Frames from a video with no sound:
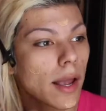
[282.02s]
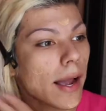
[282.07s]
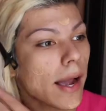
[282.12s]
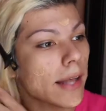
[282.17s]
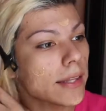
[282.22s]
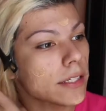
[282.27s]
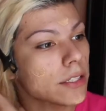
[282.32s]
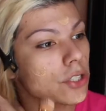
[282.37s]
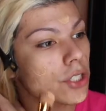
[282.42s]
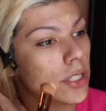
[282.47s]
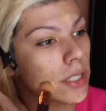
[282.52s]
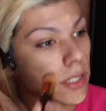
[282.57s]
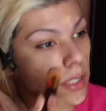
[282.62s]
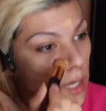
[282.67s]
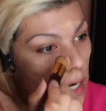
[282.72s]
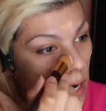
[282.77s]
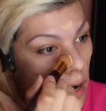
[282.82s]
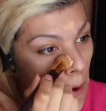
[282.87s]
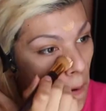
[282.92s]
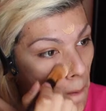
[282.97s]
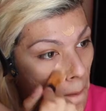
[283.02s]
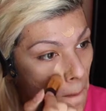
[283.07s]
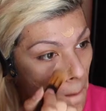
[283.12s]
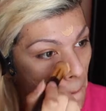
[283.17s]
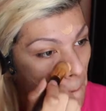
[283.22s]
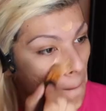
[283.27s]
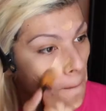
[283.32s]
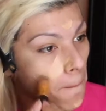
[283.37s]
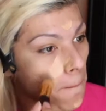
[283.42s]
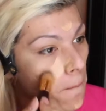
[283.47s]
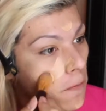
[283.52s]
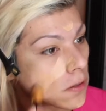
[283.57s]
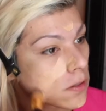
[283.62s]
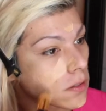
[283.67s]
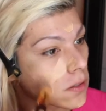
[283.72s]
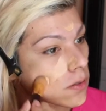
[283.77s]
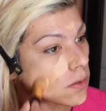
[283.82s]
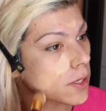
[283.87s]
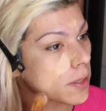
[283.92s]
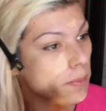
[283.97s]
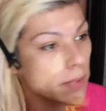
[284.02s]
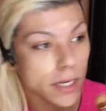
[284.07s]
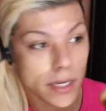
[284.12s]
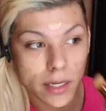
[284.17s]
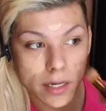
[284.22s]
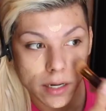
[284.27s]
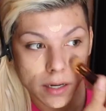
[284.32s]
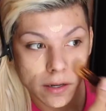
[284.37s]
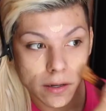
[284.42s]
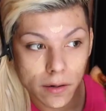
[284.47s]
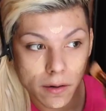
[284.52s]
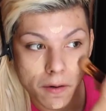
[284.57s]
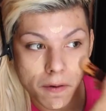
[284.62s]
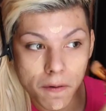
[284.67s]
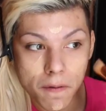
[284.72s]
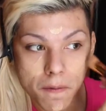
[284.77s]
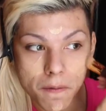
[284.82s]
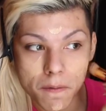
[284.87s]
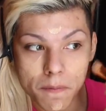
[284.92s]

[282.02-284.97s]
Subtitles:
and then just start sweeping it in.